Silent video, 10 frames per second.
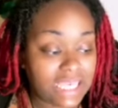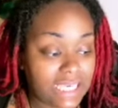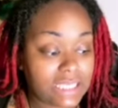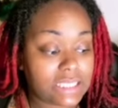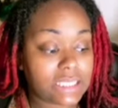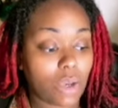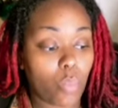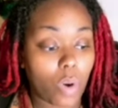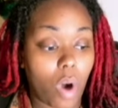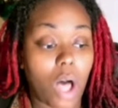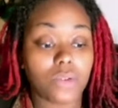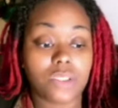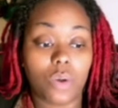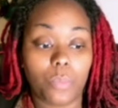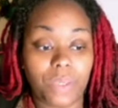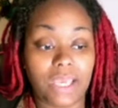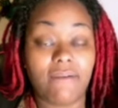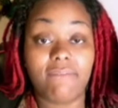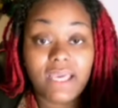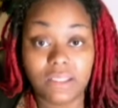these will also
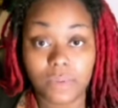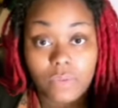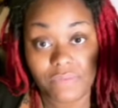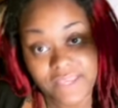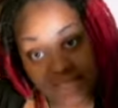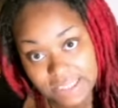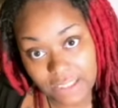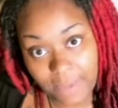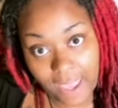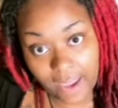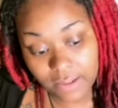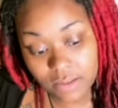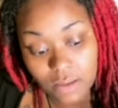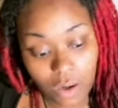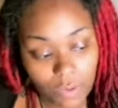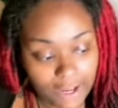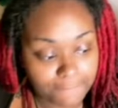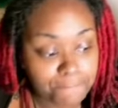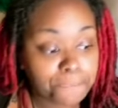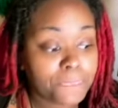be available via tea bags.
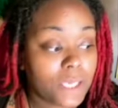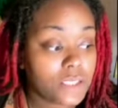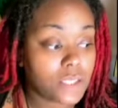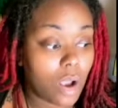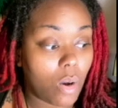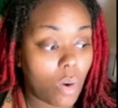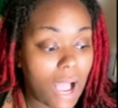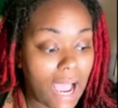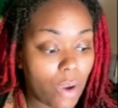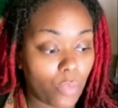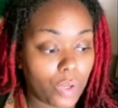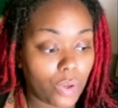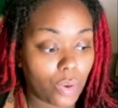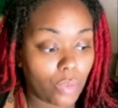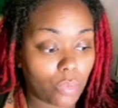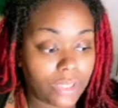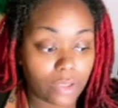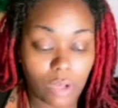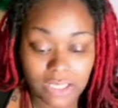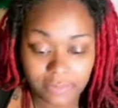Okay. So I will
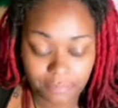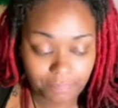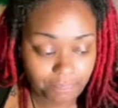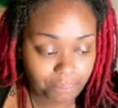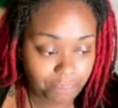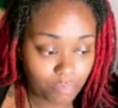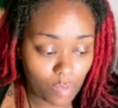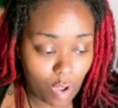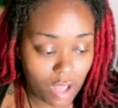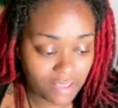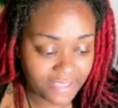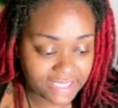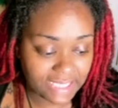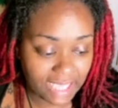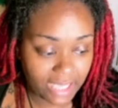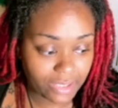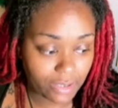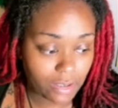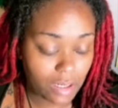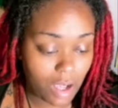get all of that
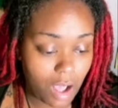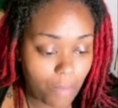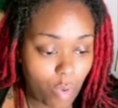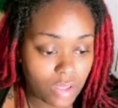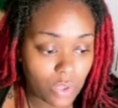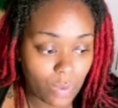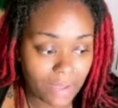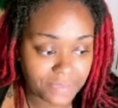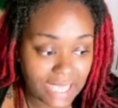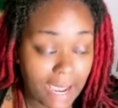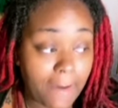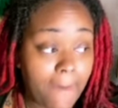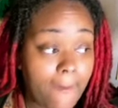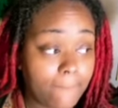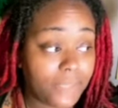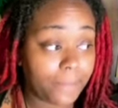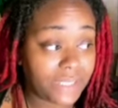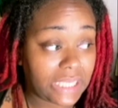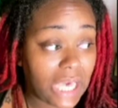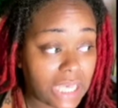together on the website.
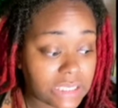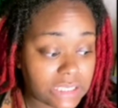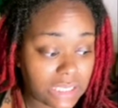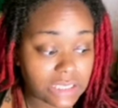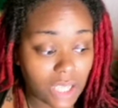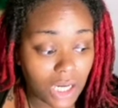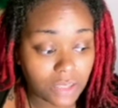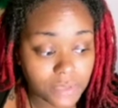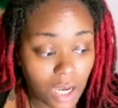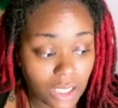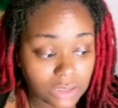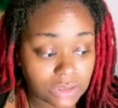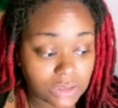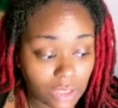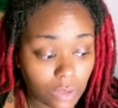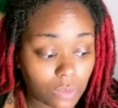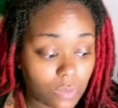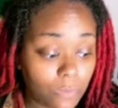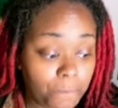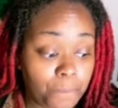But because these herbs are
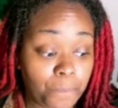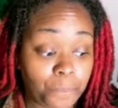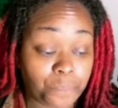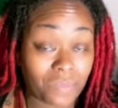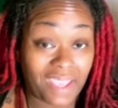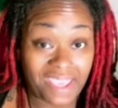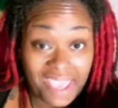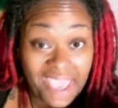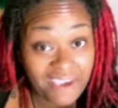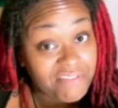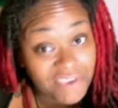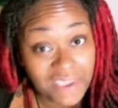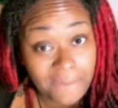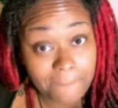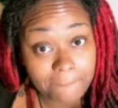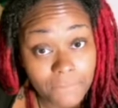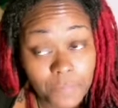so heavy,